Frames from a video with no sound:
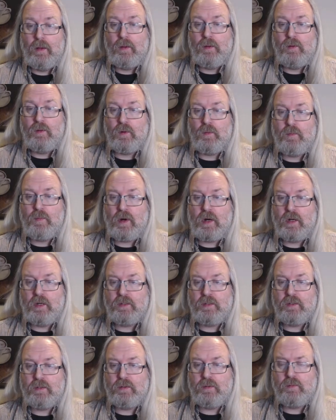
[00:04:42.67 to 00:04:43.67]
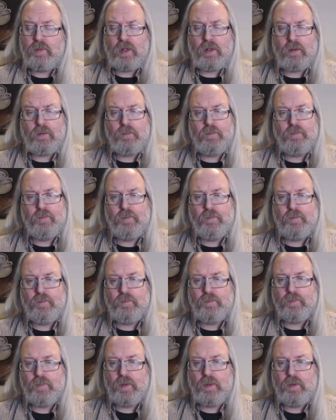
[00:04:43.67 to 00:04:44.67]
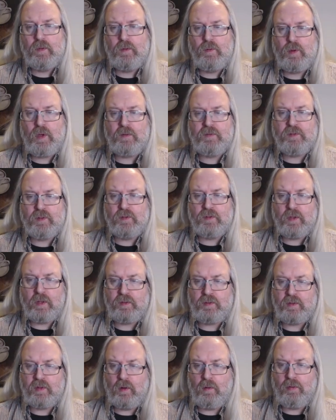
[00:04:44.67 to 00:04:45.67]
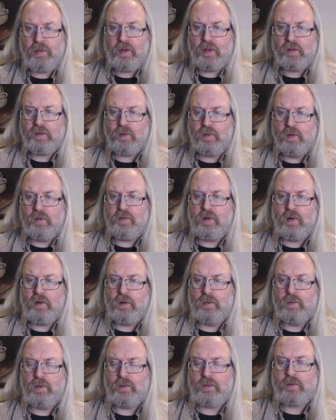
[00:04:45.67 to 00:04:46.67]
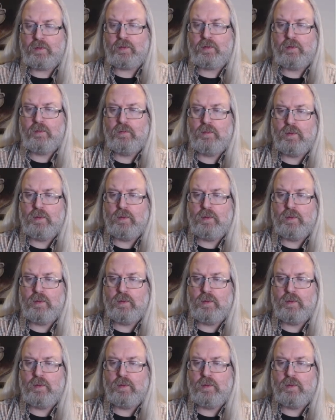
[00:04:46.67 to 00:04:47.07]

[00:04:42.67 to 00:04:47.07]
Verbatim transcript: your mind, well, you have to say something to your followers.